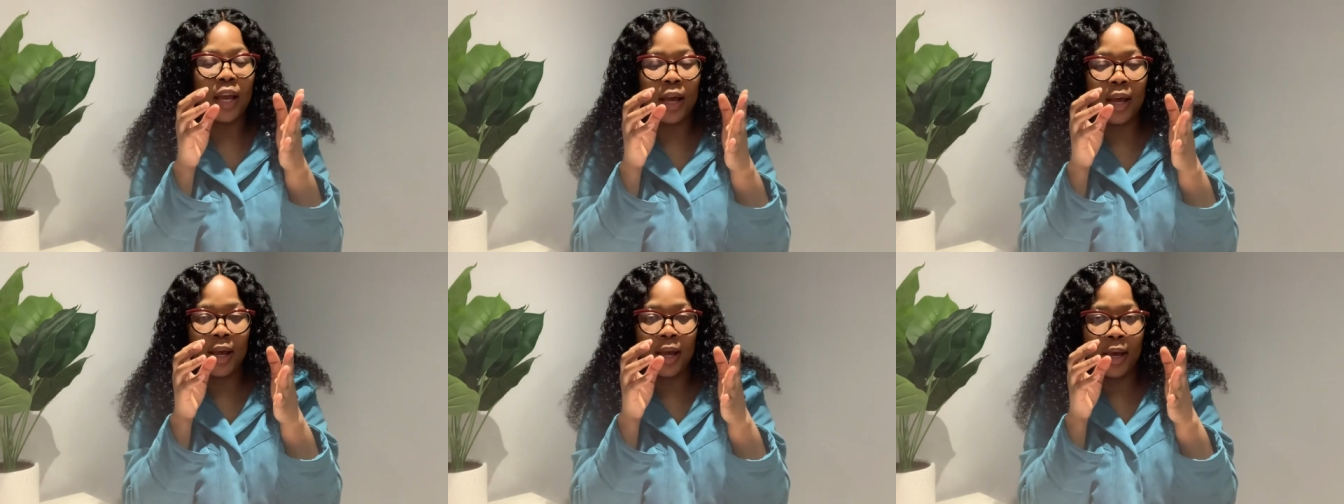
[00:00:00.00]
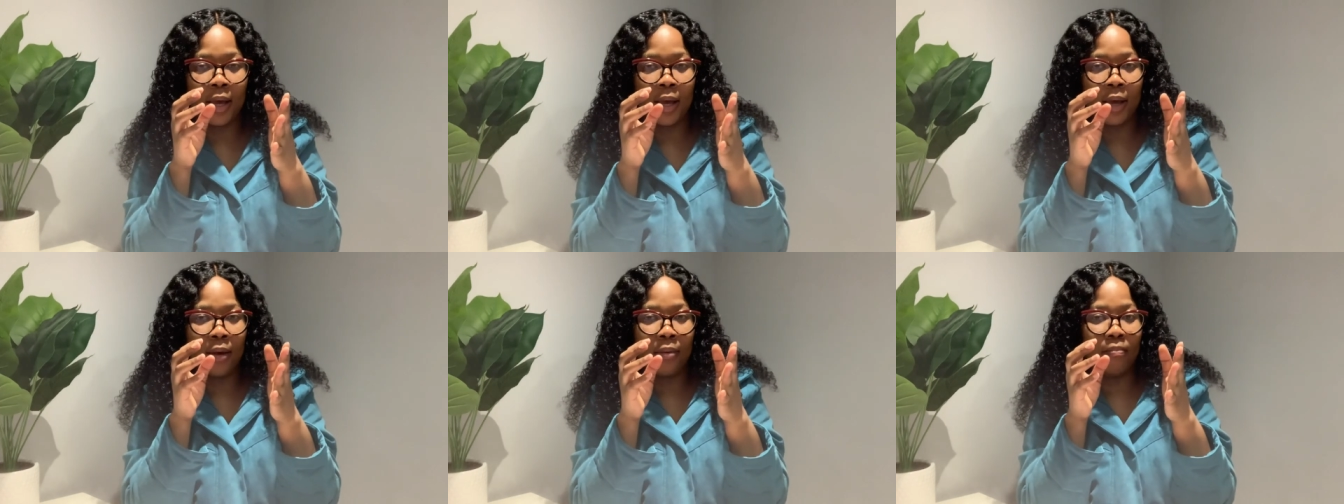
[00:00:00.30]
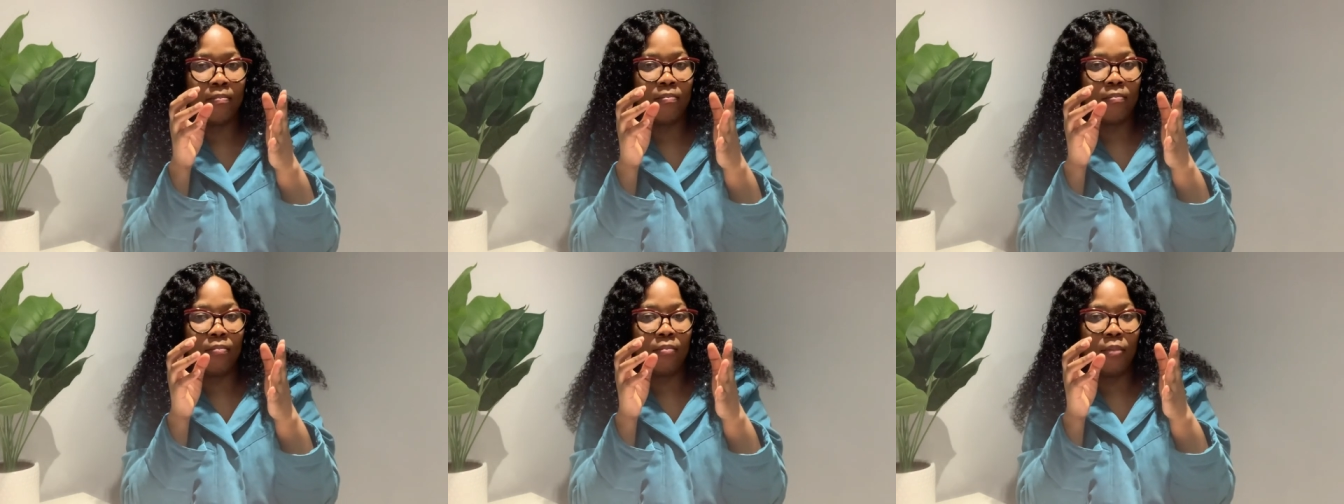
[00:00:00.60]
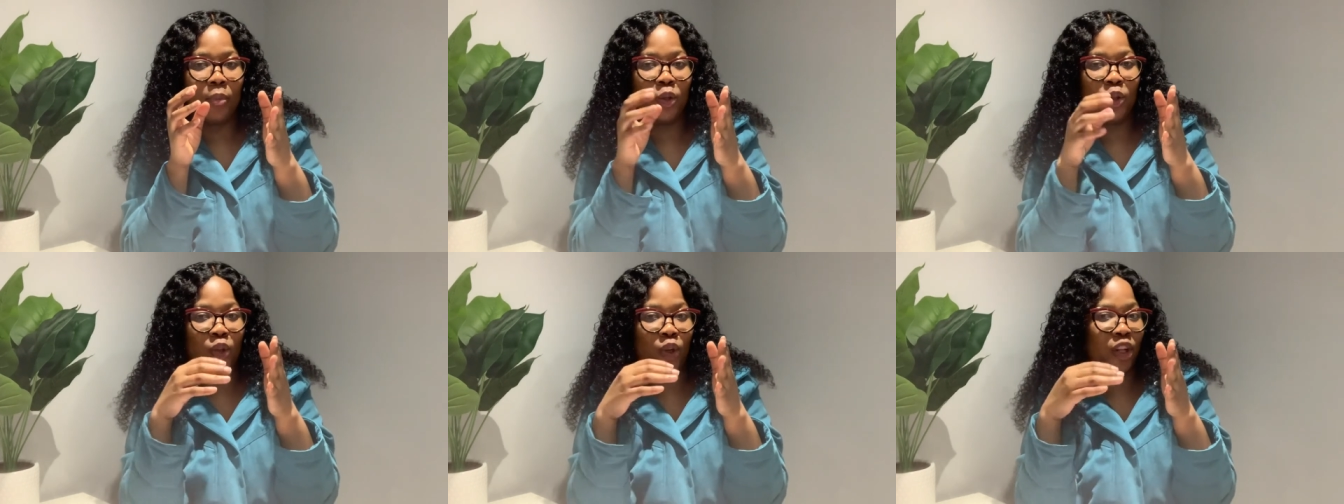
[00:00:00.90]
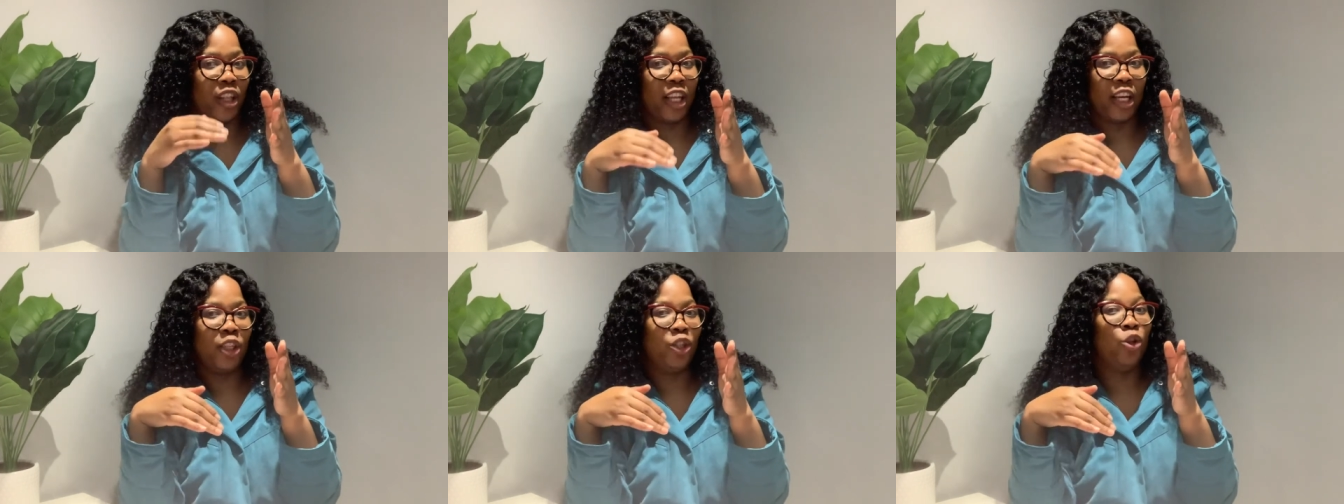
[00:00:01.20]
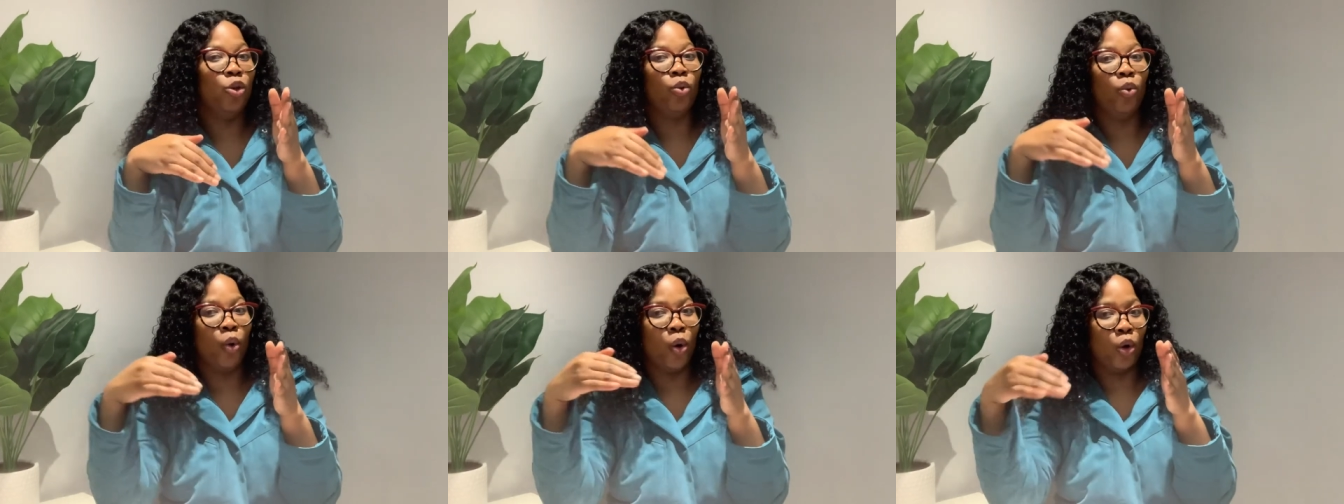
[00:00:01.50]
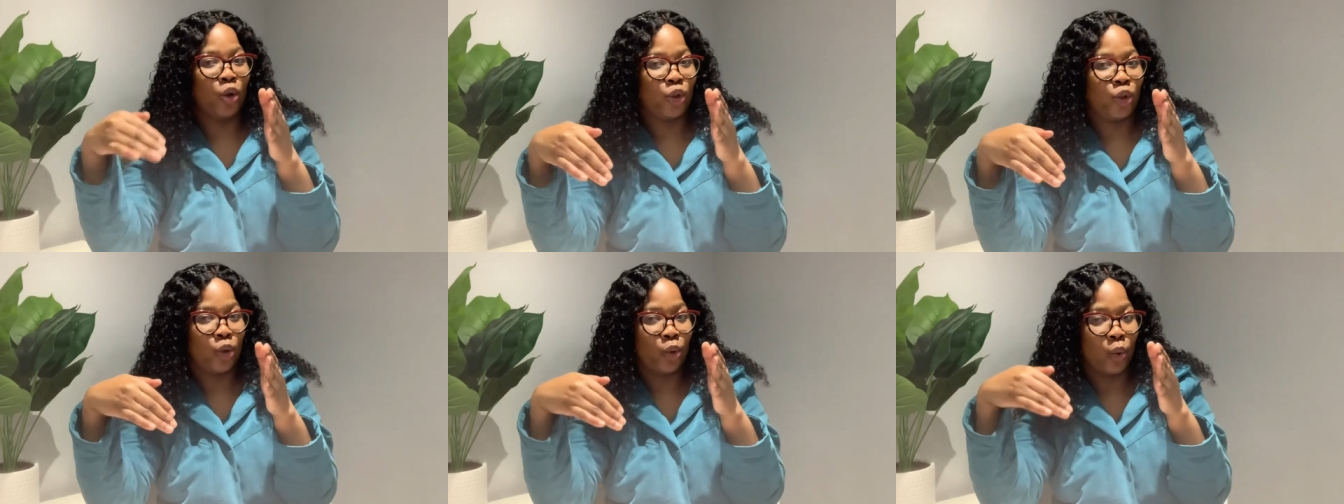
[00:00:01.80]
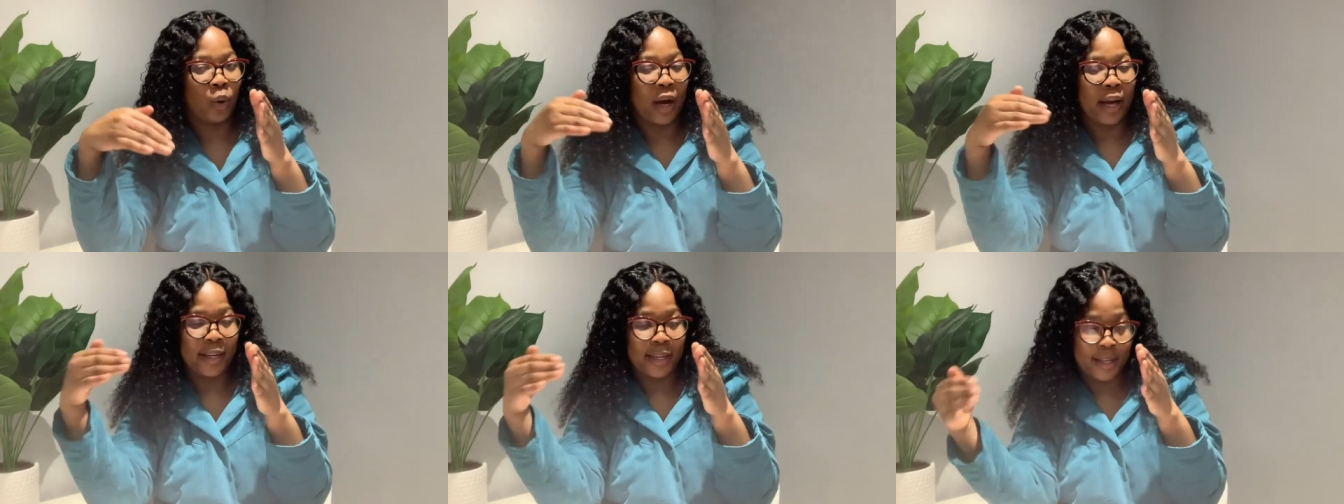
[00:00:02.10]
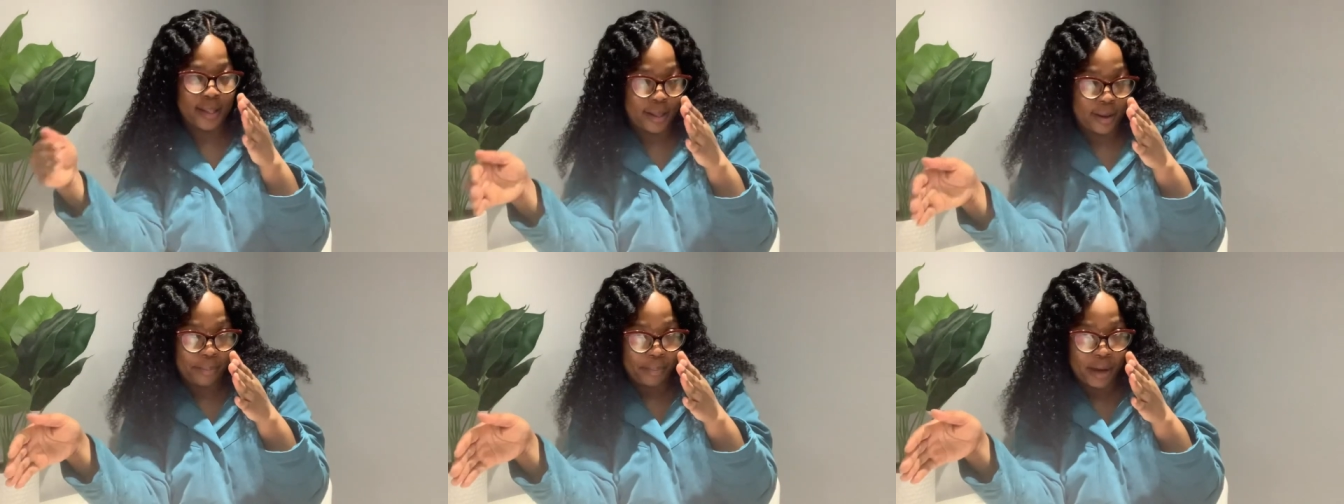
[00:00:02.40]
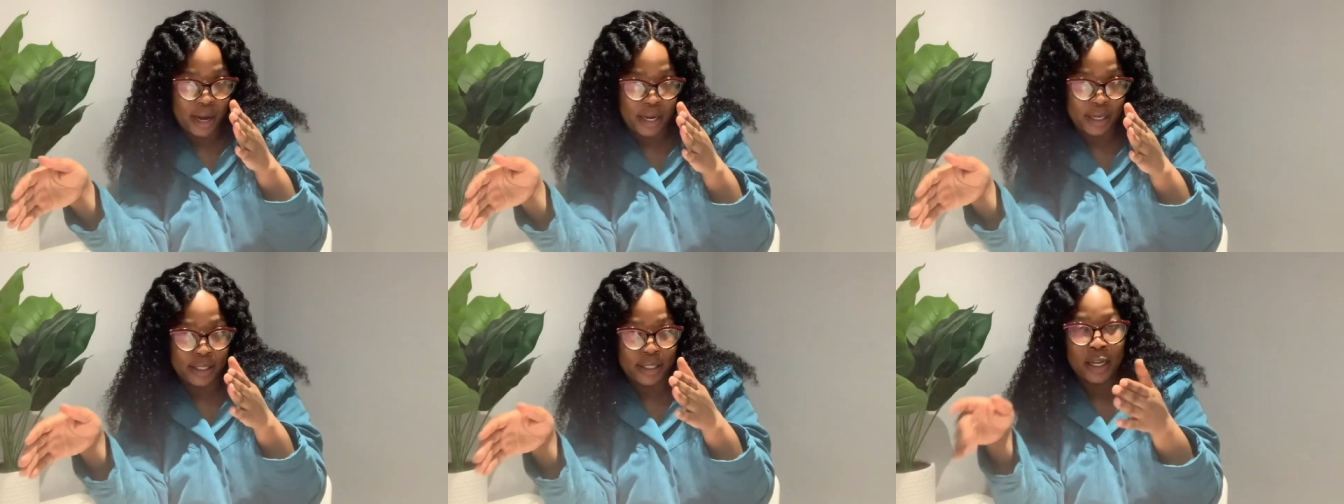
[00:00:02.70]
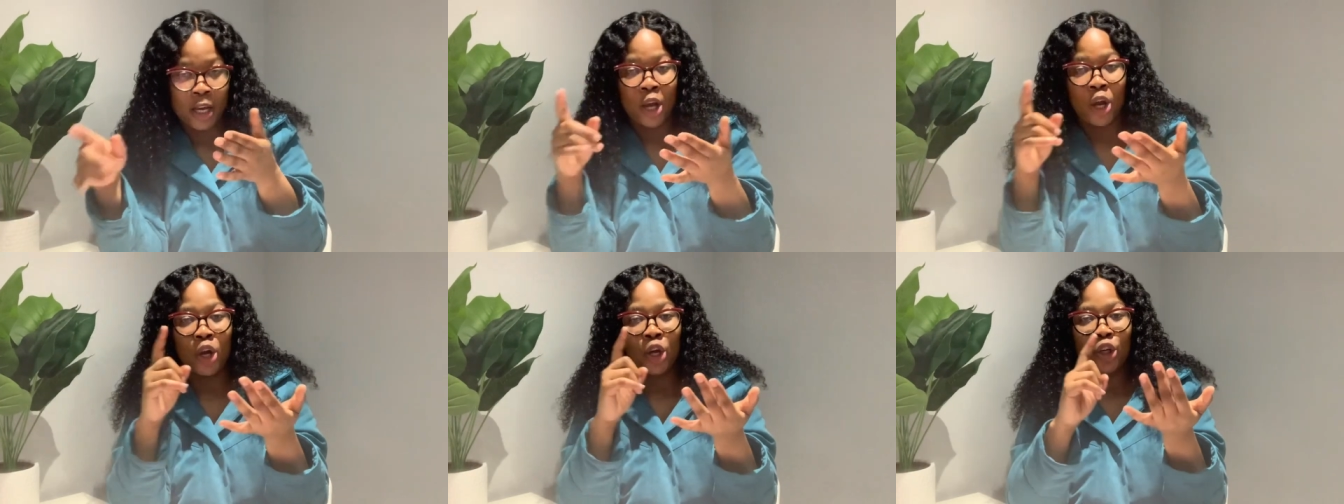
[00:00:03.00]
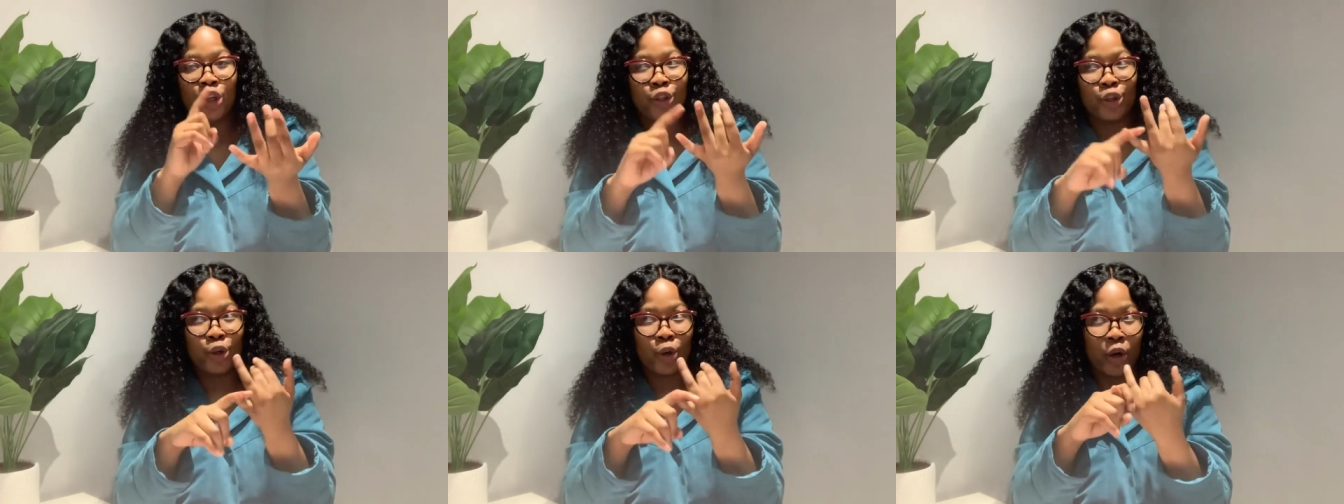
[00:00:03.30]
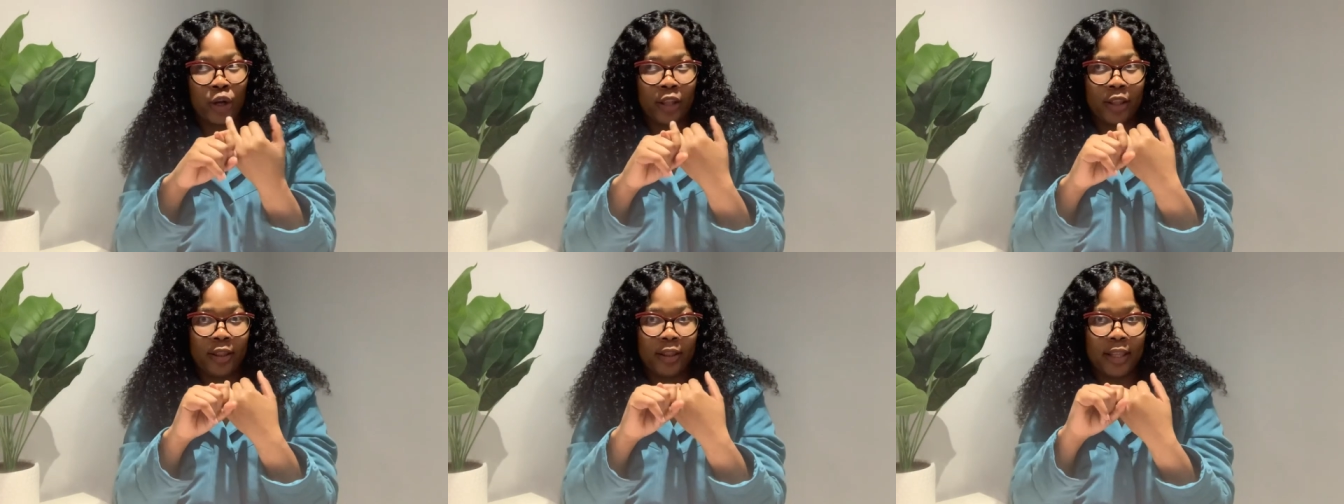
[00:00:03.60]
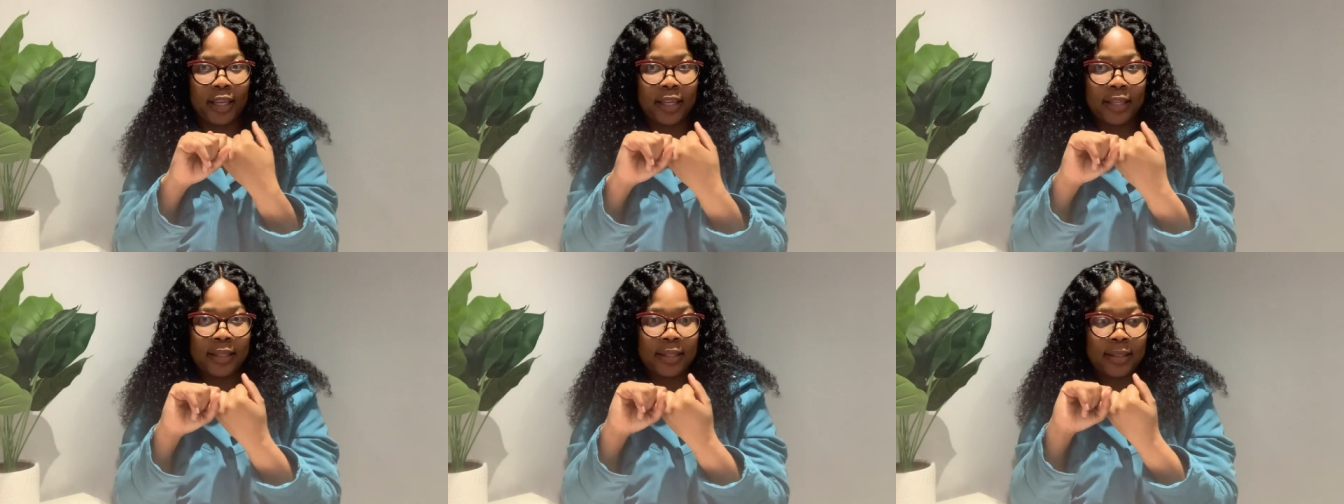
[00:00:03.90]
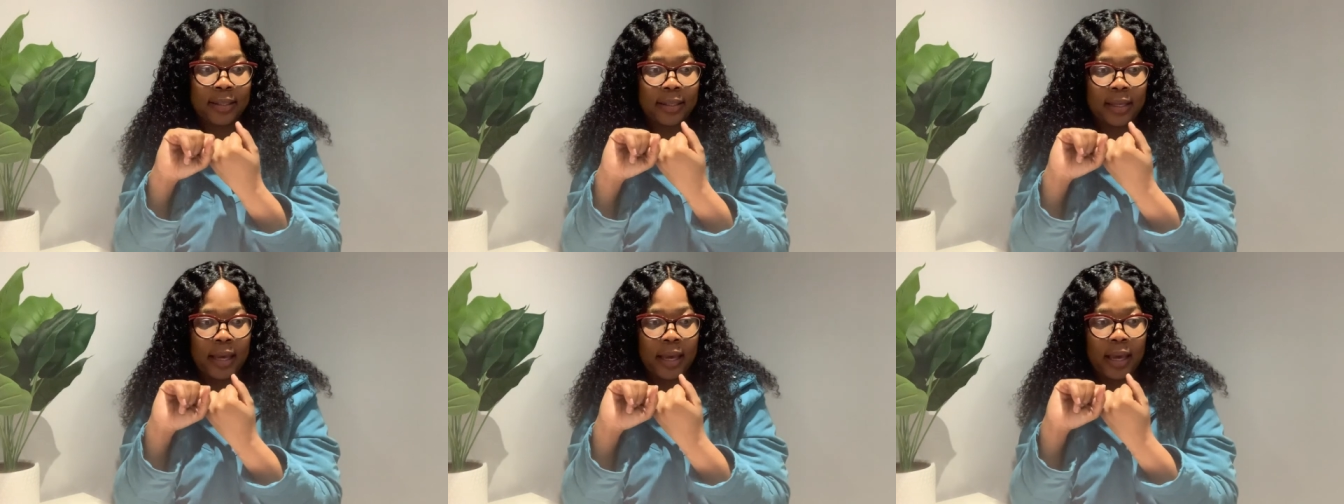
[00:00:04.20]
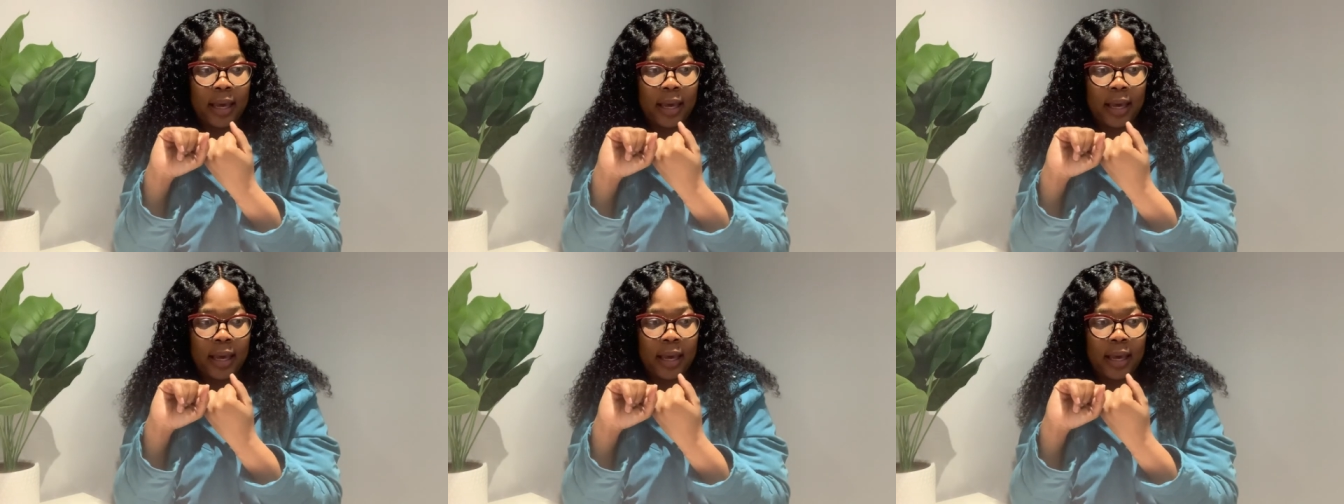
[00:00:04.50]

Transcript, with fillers: um, so that you go to another part. So this